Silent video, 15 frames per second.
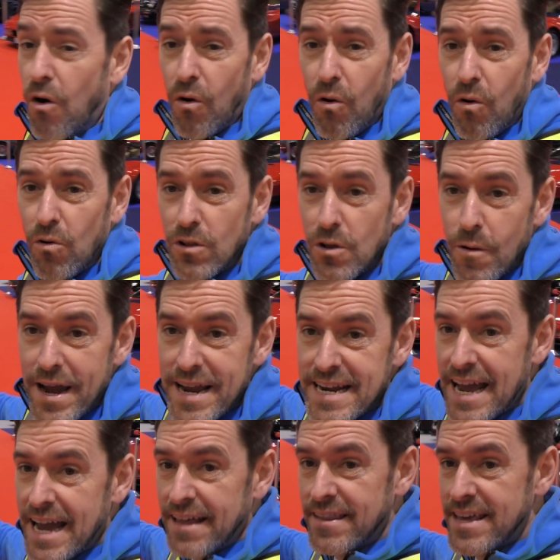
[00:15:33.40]
all the way
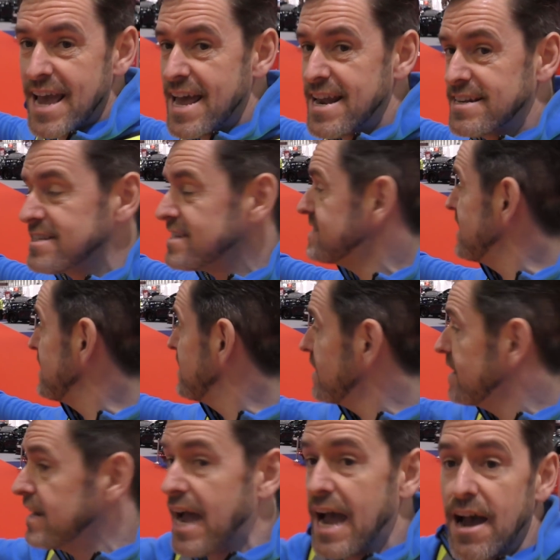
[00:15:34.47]
down the end. As I said, they're
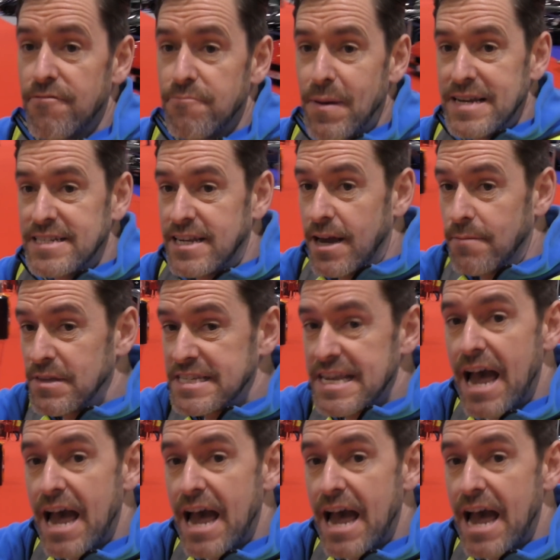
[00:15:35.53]
going to have, basically up this